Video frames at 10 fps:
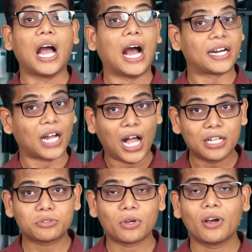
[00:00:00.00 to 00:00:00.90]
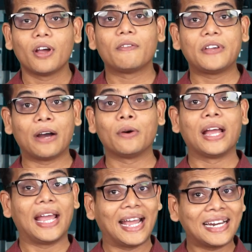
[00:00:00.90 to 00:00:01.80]
and also we have
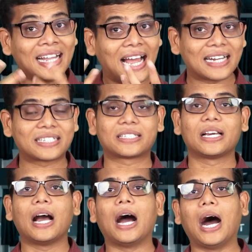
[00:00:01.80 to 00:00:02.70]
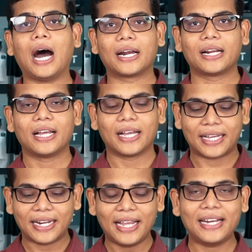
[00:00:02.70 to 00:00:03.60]
enhanced our
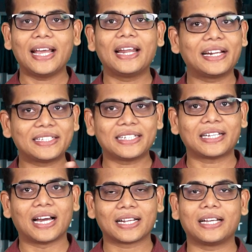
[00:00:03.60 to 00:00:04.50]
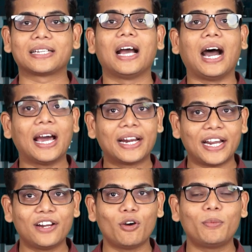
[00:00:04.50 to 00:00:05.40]
green energy target, our
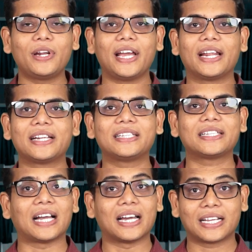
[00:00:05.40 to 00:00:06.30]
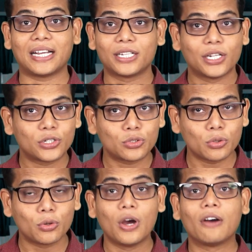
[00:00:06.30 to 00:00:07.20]
renewable energy target
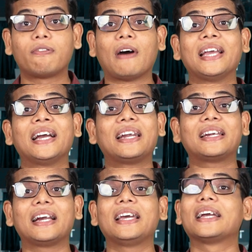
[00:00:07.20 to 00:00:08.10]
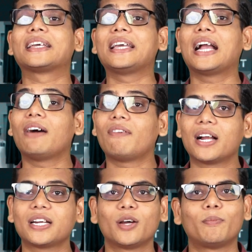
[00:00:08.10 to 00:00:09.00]
to 500
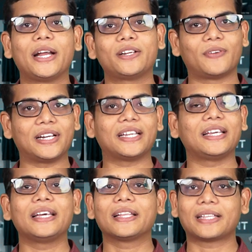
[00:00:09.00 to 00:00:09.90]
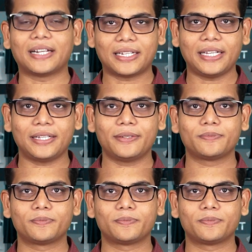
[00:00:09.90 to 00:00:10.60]
gigawatt by 2030,